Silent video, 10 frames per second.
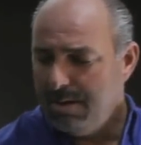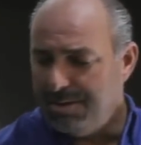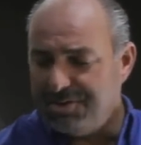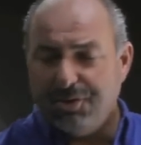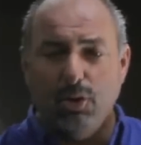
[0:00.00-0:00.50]

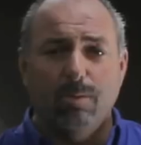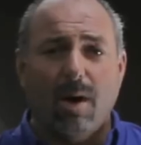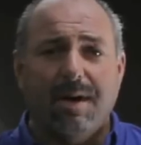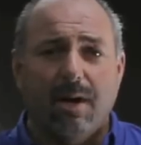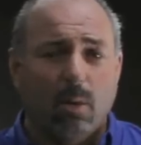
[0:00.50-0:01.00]
This tube
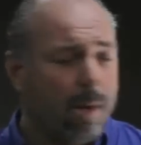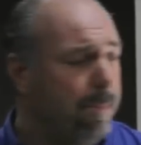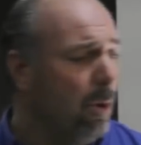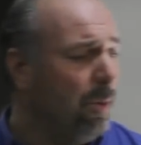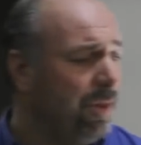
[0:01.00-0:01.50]
right here we
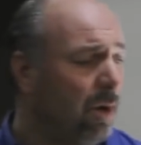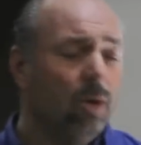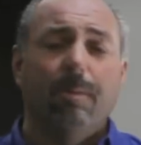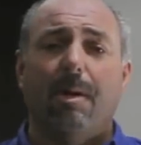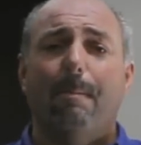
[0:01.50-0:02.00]
build with an
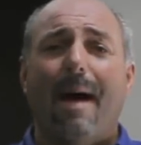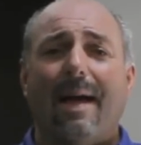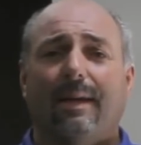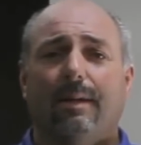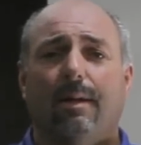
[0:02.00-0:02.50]
aluminum
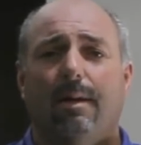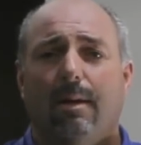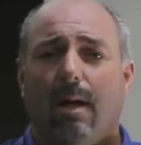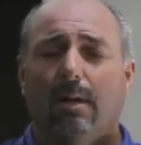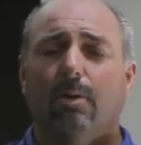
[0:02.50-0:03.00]
backing.
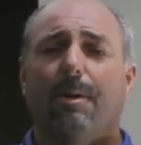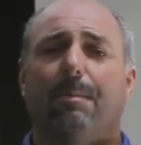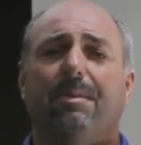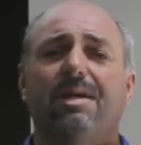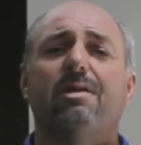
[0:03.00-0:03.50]

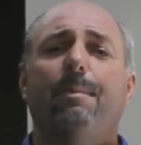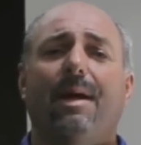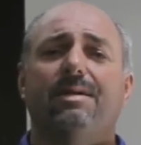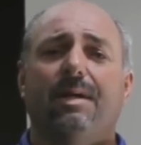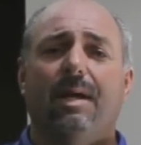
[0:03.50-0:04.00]
Aluminum
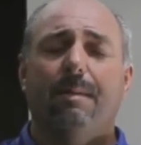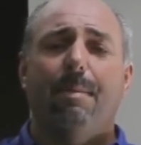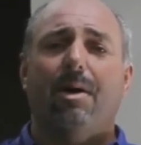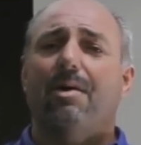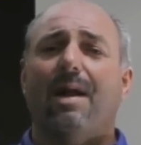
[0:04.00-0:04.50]
dissipates the heat
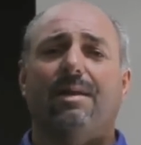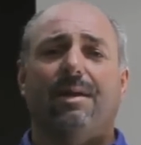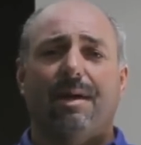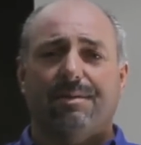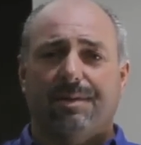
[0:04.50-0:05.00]
better than
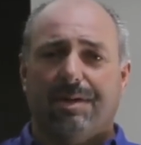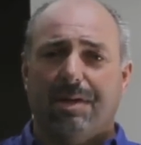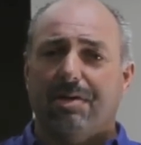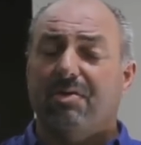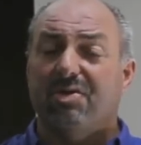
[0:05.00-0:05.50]
anything else in the
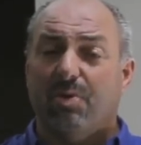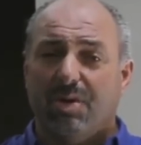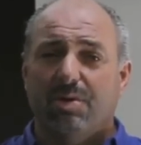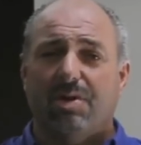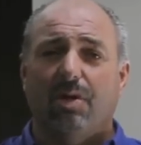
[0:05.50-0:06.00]
industry, so
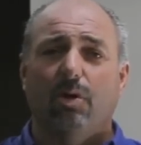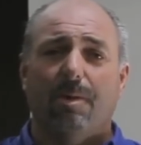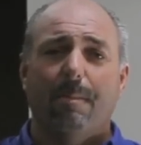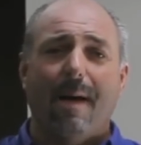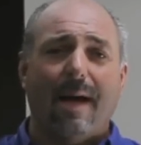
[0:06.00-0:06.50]
we use an
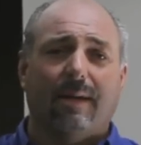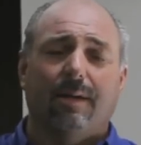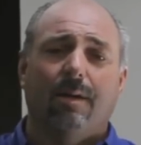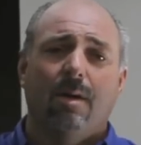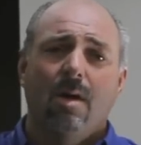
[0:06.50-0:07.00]
aluminum backing.